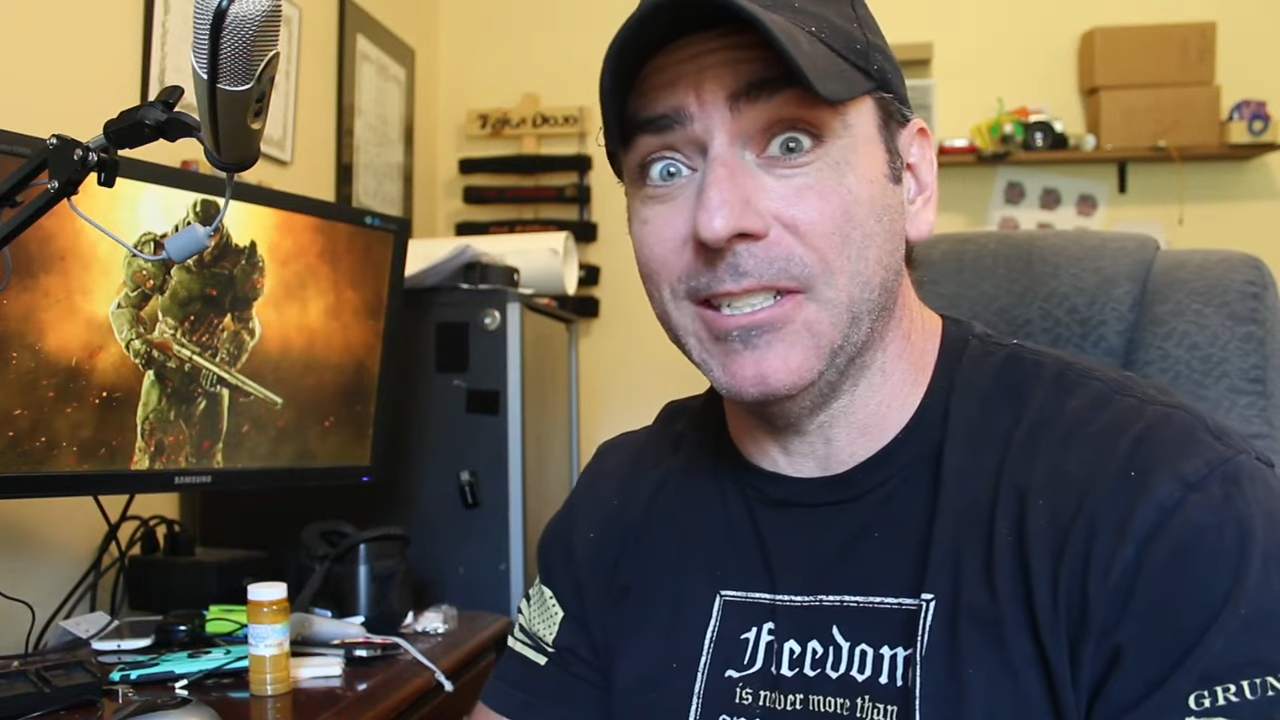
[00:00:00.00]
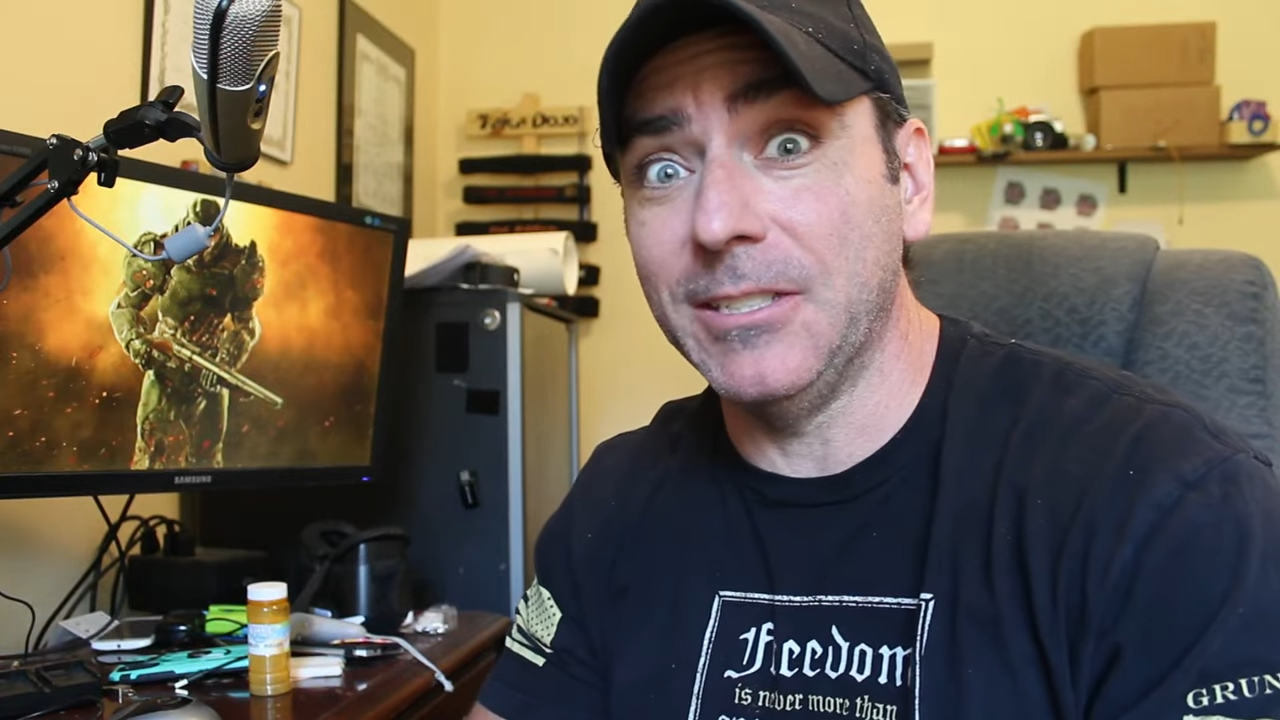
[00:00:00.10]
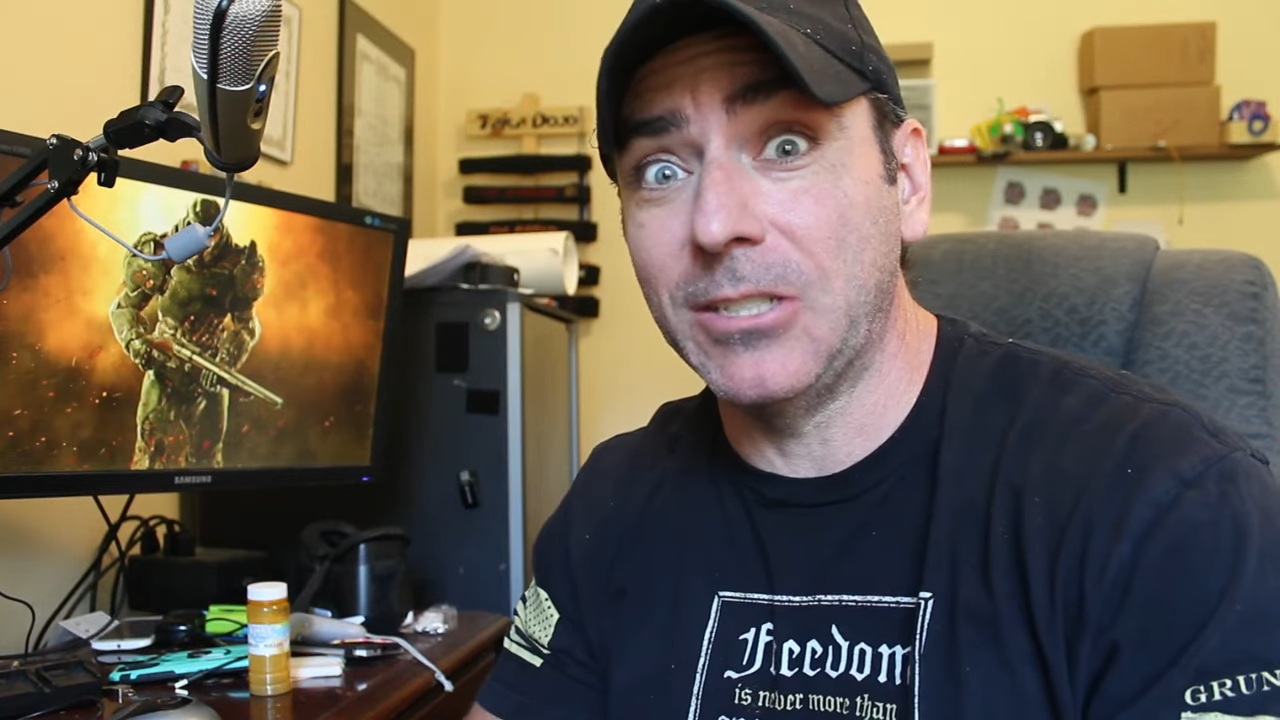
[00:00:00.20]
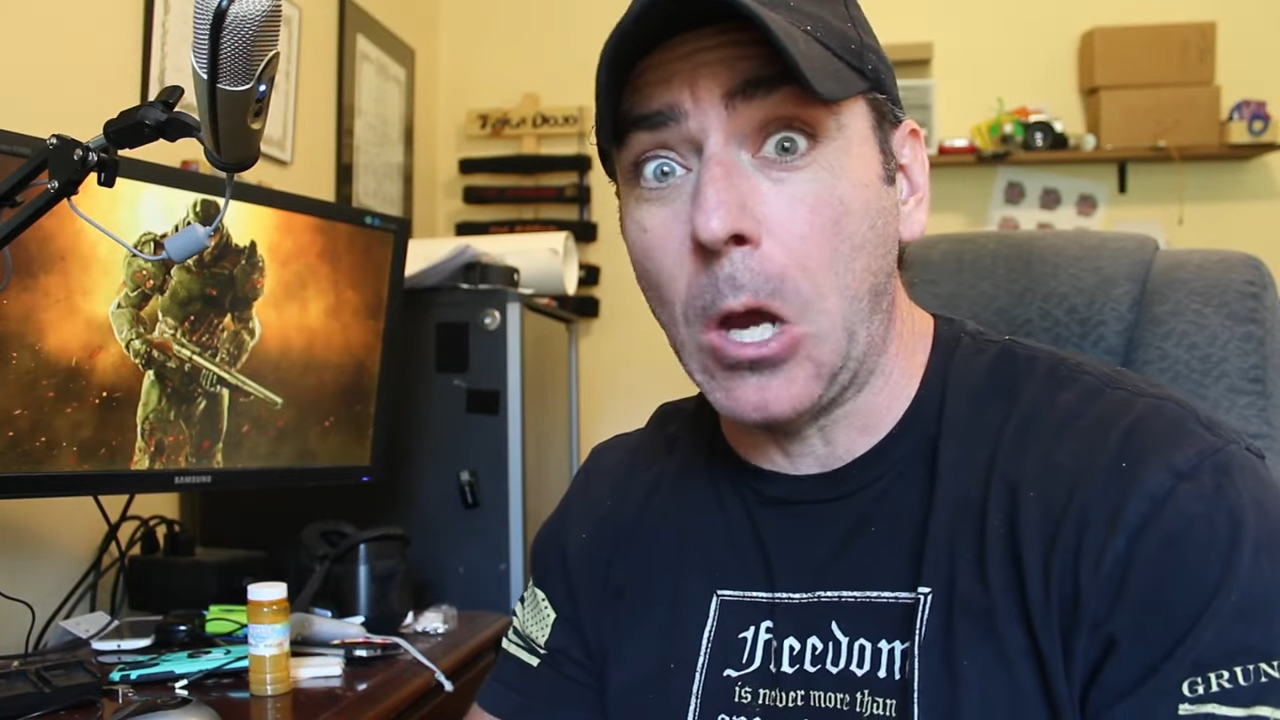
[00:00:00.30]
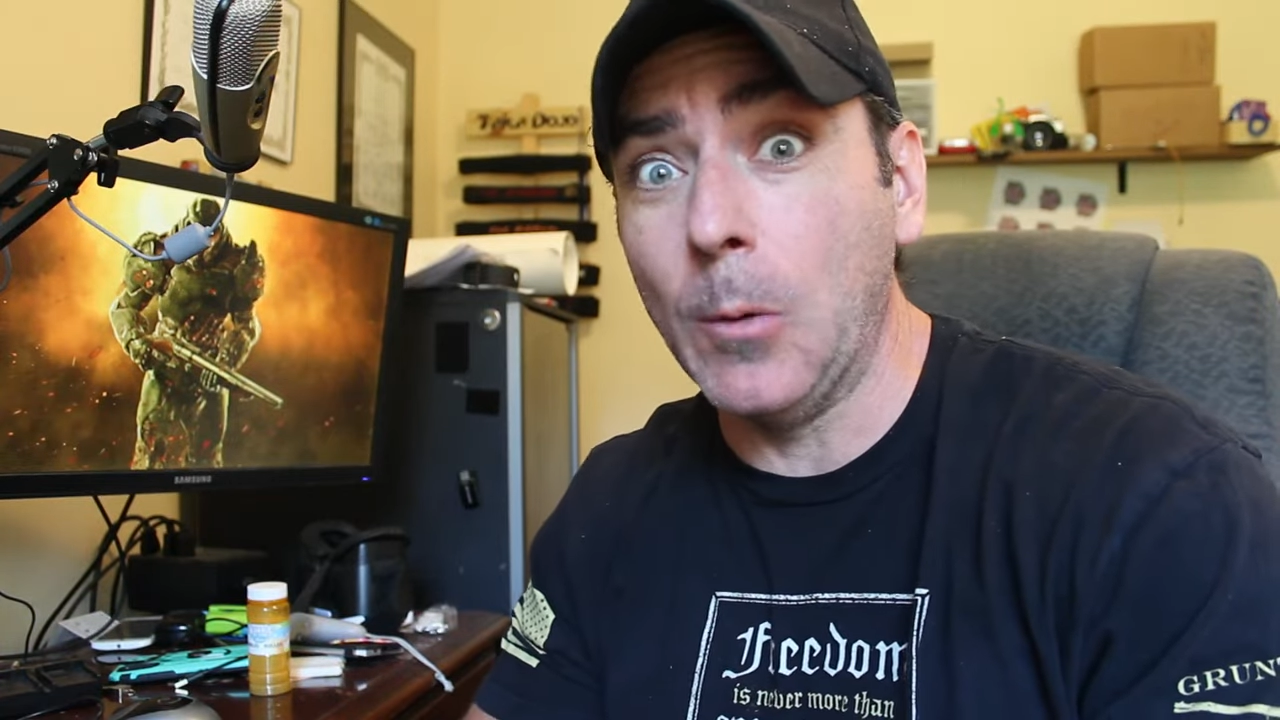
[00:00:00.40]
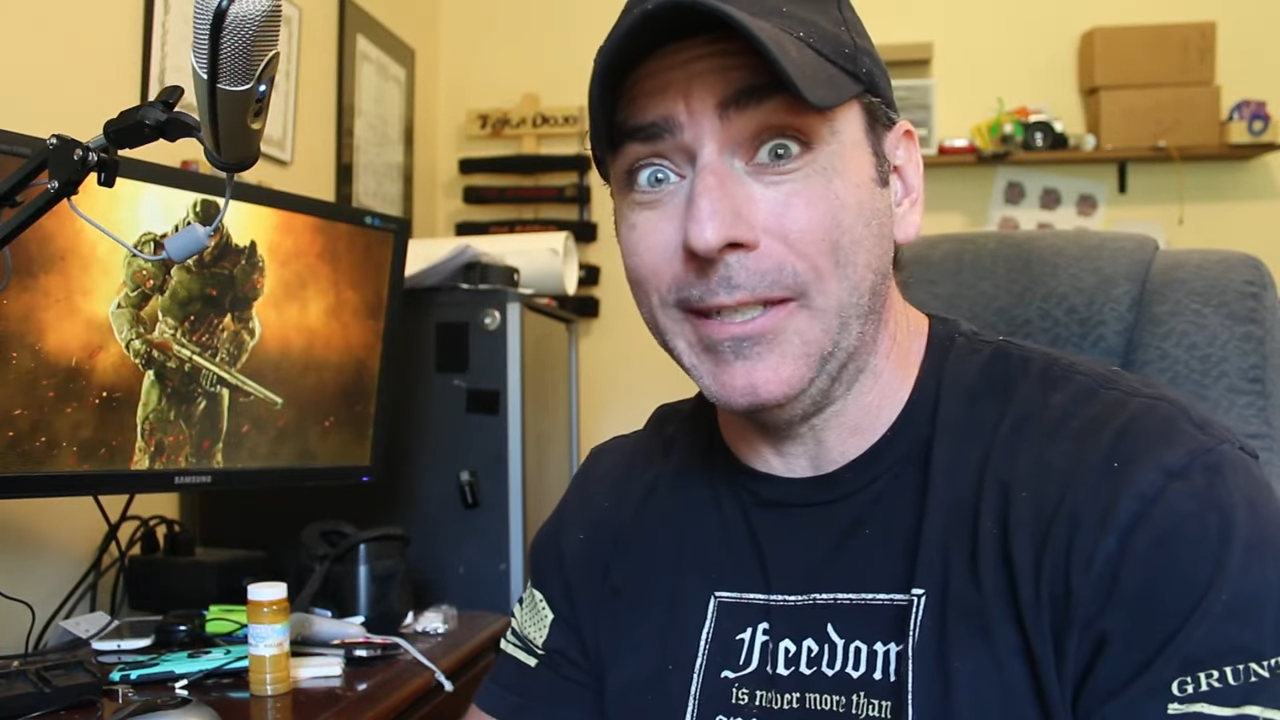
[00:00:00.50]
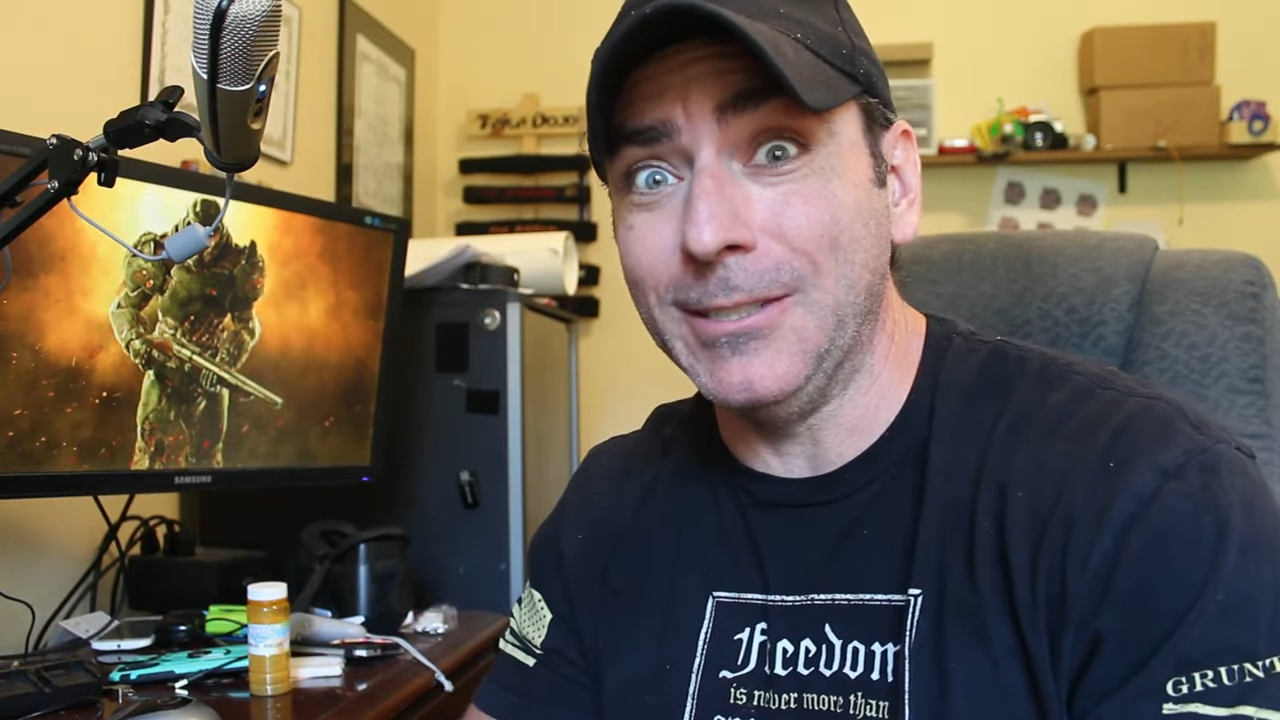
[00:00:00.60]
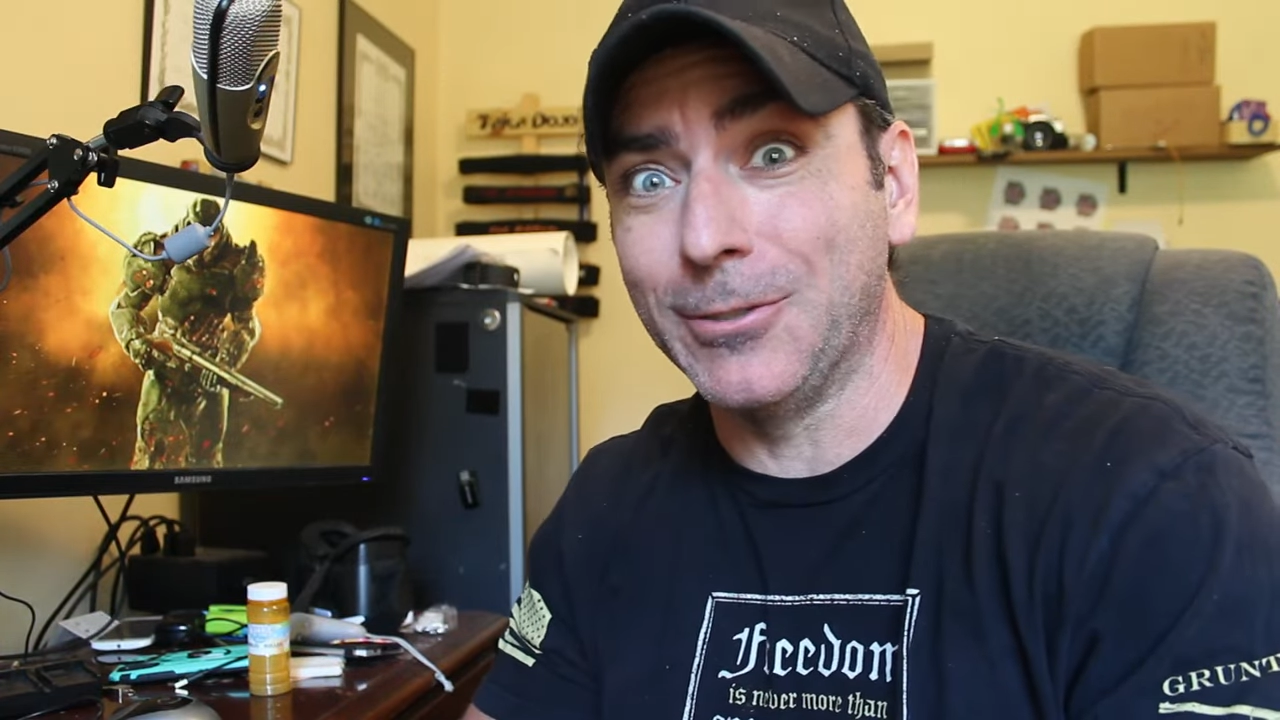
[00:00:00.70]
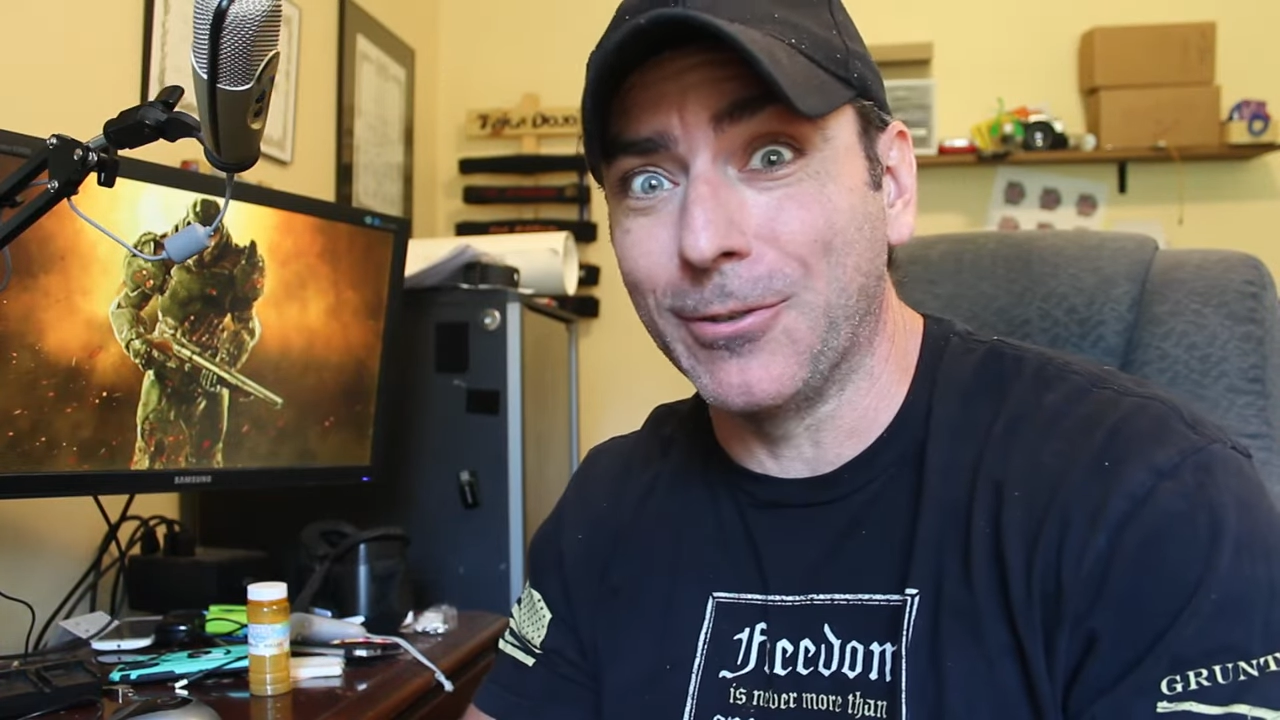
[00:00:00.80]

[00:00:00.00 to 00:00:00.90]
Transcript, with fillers: is going